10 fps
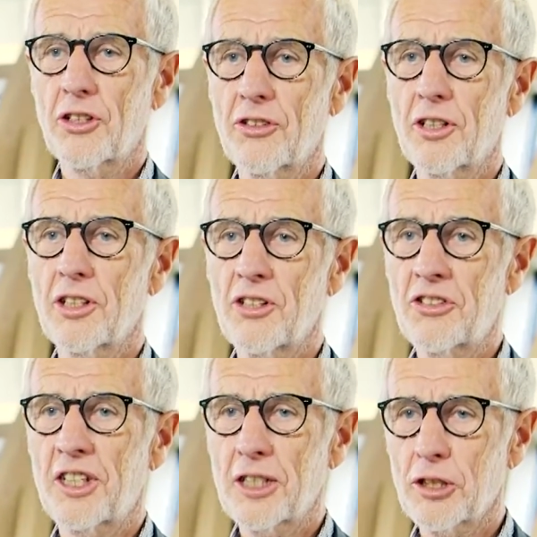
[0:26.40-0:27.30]
the
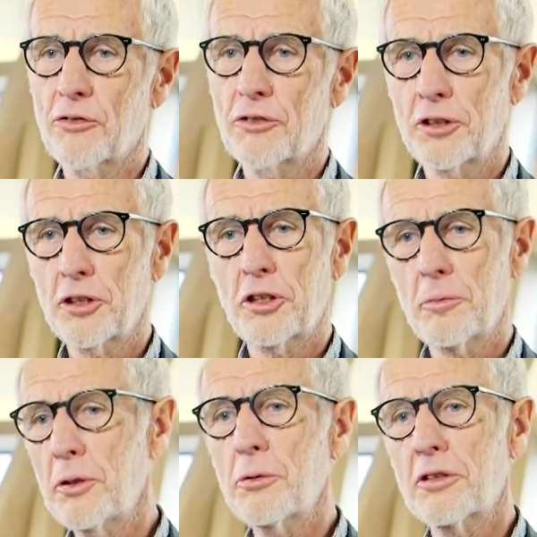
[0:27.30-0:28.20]
study of the
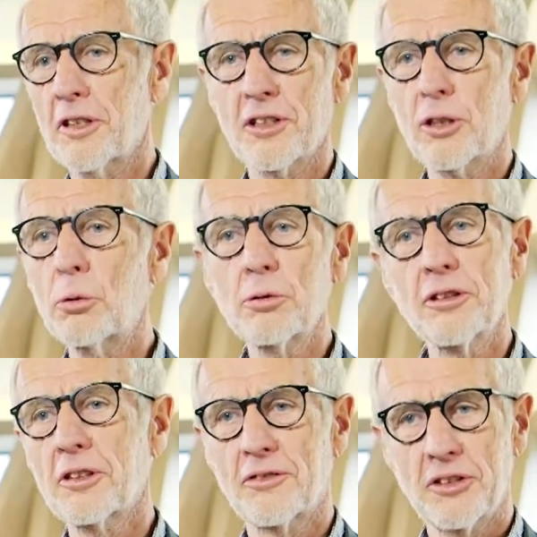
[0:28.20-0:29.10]
distribution and the
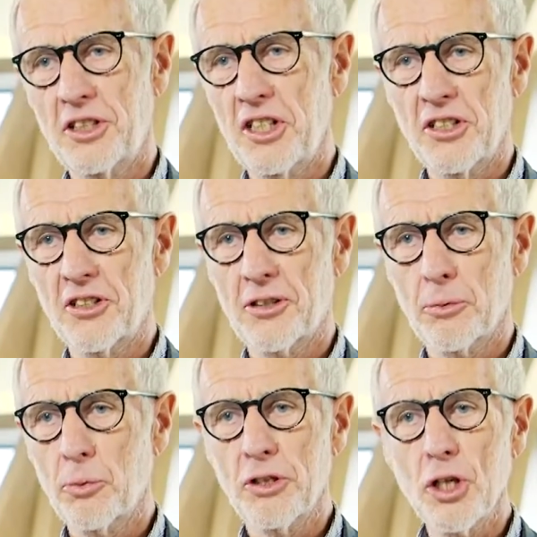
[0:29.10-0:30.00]
causes of disease,
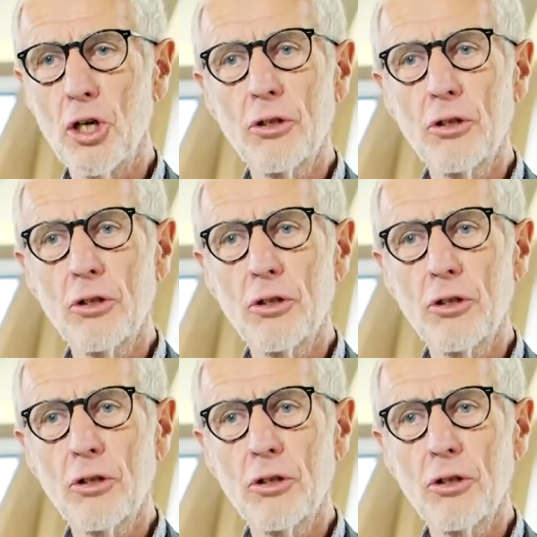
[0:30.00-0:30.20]
with the